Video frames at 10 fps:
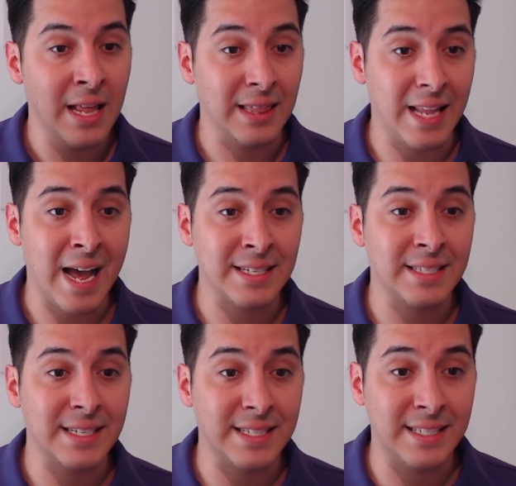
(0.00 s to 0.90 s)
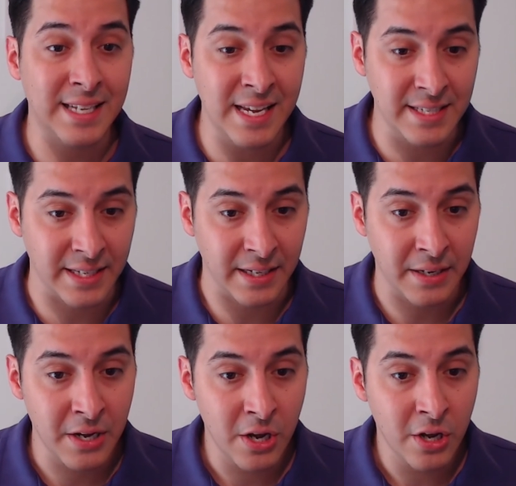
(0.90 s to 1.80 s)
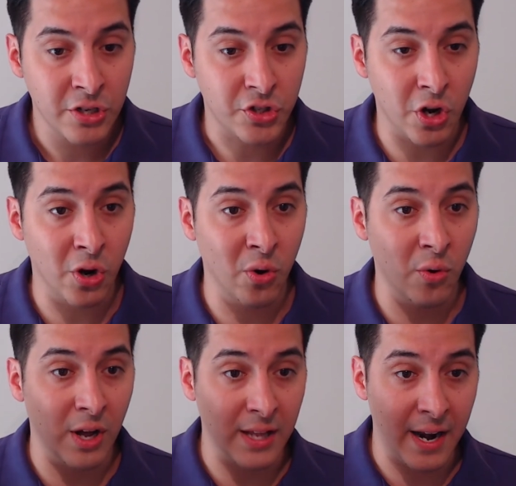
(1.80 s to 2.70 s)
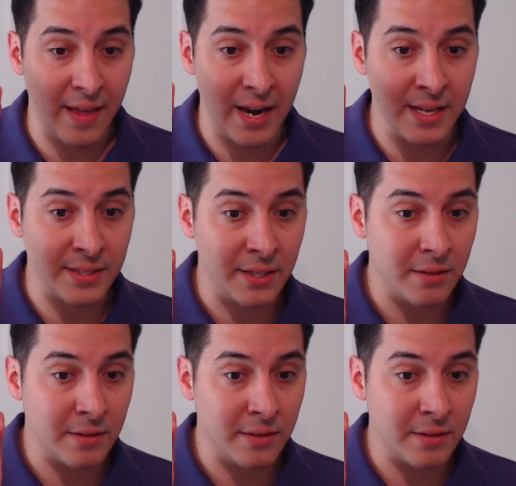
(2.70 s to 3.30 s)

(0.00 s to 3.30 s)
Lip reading: last season. So a lot of that is